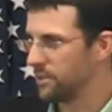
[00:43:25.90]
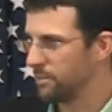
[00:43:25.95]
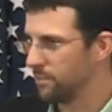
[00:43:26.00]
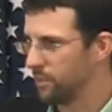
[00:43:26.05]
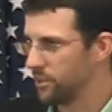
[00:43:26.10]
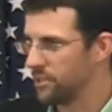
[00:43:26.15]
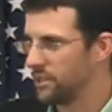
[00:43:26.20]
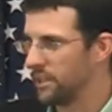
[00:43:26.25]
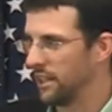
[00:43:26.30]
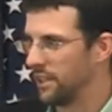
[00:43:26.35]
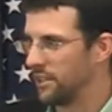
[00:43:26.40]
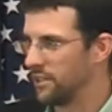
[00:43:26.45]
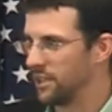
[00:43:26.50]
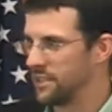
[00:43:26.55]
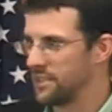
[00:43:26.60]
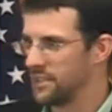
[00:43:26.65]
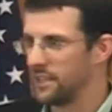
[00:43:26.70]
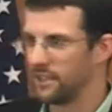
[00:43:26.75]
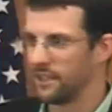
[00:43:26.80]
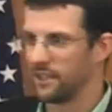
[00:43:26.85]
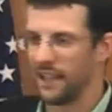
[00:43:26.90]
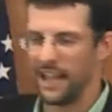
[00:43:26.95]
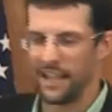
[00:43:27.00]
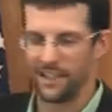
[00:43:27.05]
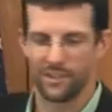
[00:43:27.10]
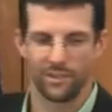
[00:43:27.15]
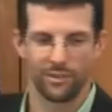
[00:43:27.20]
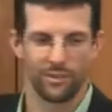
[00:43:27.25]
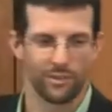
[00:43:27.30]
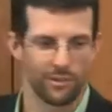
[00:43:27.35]
percentage. I said the
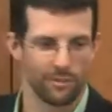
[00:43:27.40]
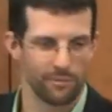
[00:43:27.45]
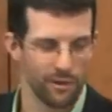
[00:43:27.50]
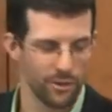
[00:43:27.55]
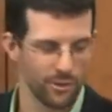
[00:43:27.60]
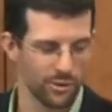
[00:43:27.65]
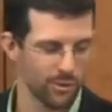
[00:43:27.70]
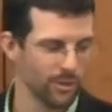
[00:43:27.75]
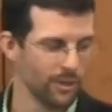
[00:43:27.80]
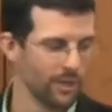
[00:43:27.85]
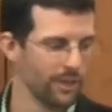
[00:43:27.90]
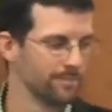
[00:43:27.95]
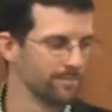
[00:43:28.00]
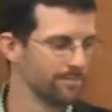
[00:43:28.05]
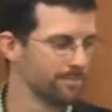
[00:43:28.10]
last two in reverse order.